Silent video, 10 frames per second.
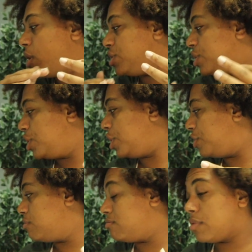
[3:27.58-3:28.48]
What
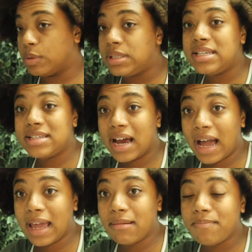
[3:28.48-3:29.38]
took the most
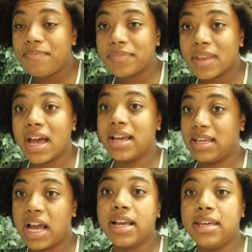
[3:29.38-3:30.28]
time, I
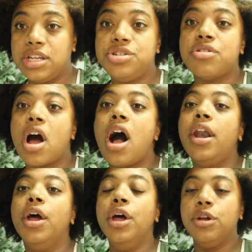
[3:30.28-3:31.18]
kid you
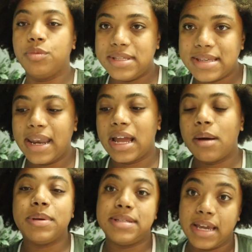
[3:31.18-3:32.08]
not, was setting
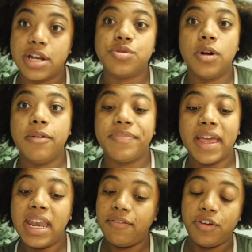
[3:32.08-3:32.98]
up a schedule.
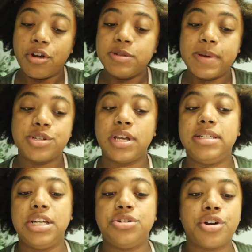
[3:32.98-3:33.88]
And if you're a special
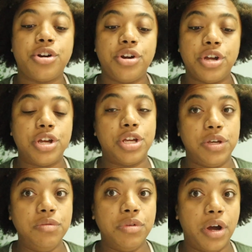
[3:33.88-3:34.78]
ed teacher,
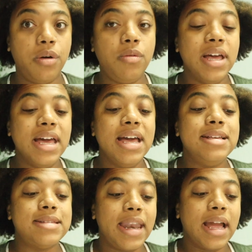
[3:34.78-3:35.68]
you know,
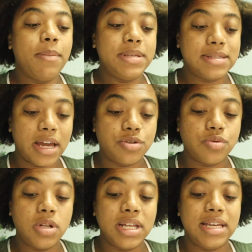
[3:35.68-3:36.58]
setting up a
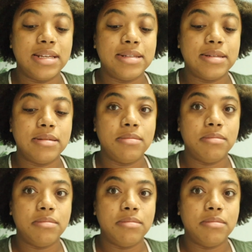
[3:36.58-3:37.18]
schedule is